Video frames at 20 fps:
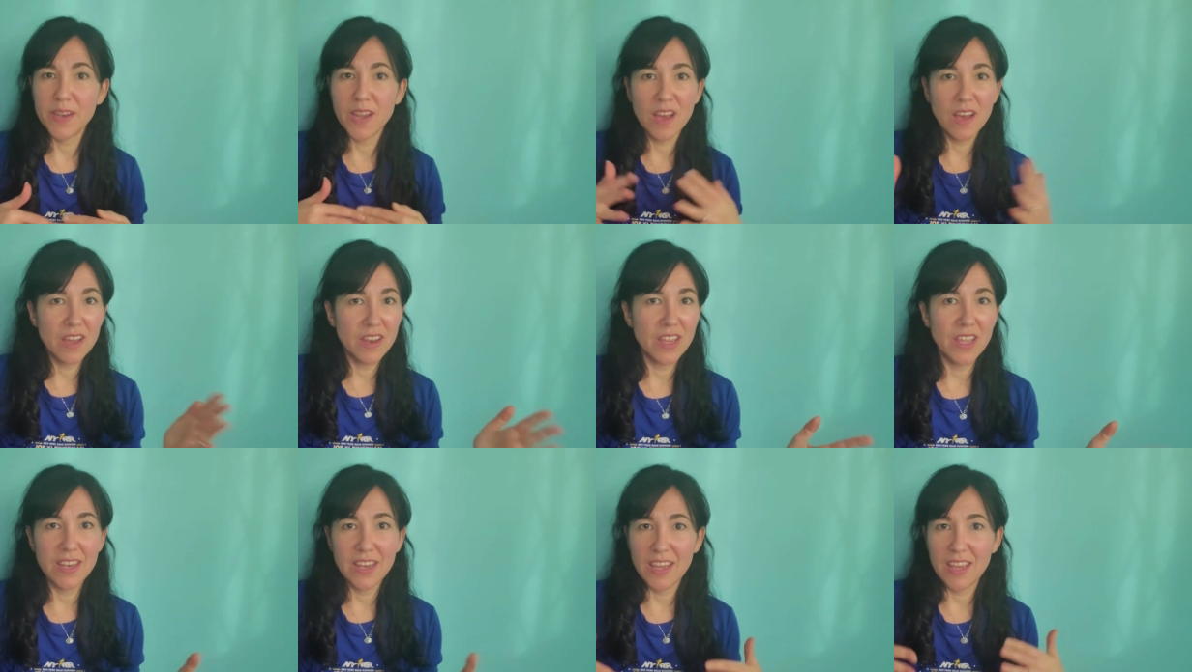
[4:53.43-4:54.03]

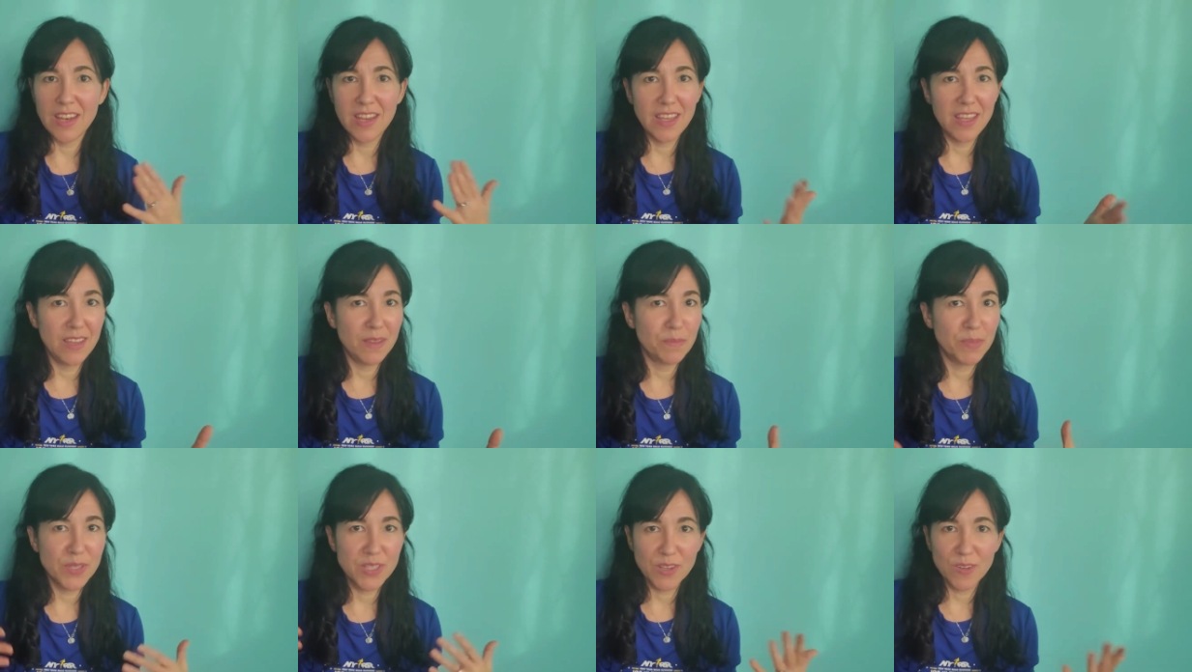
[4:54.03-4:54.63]
not in
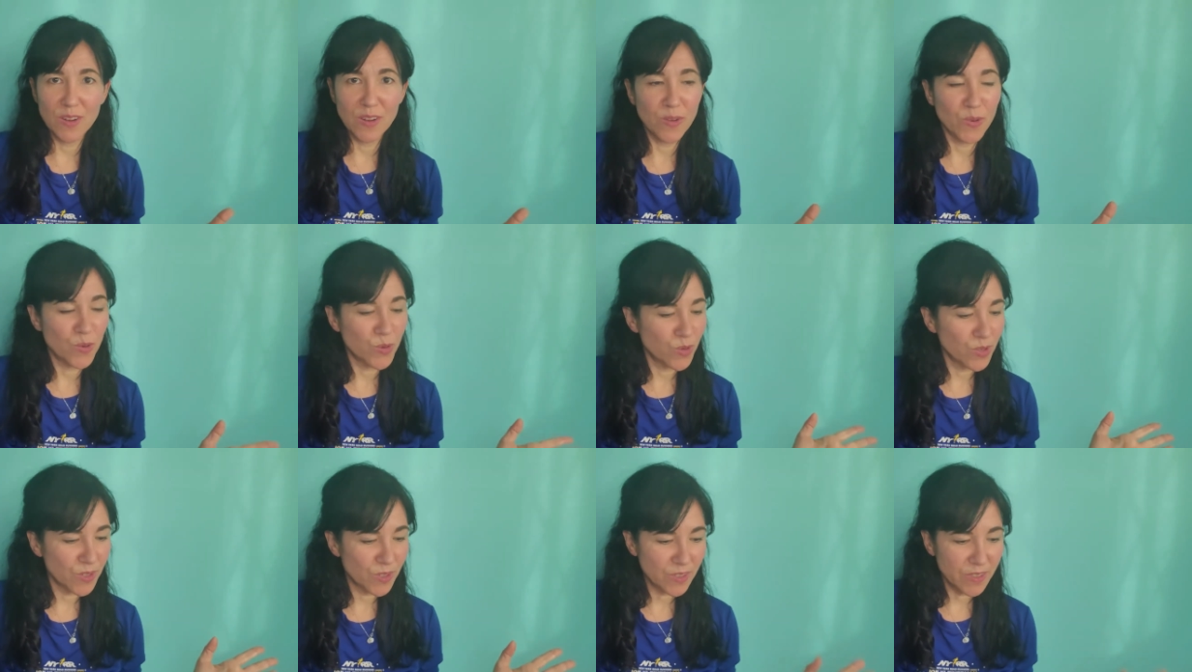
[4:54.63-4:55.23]
any particular
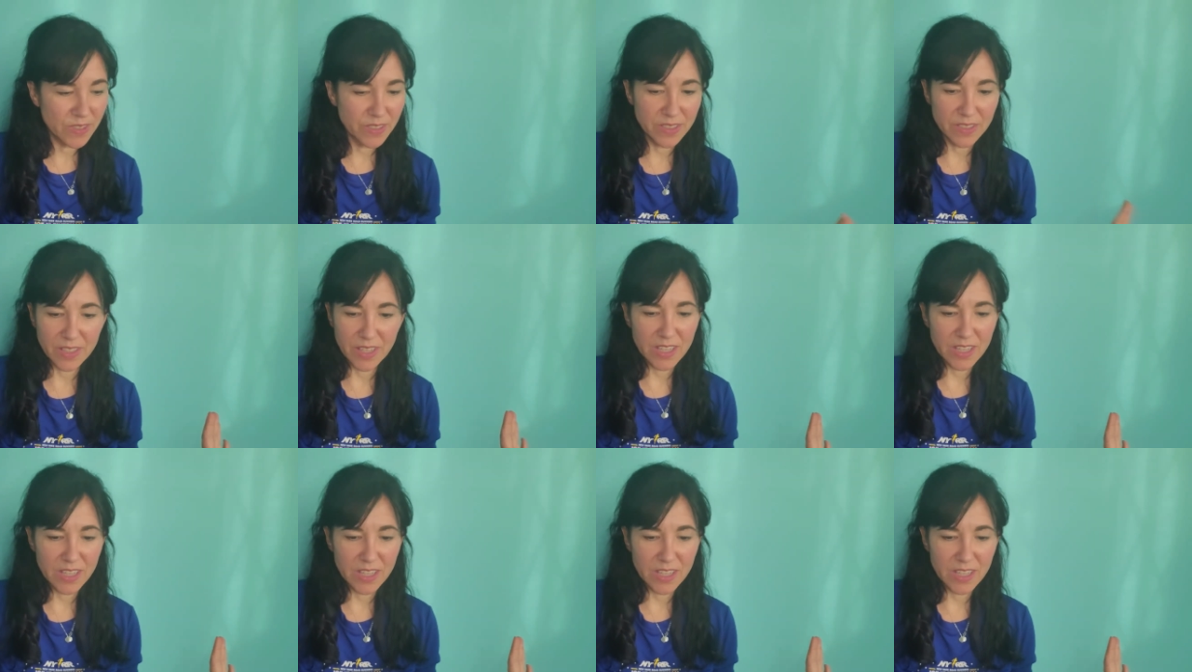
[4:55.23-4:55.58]
order,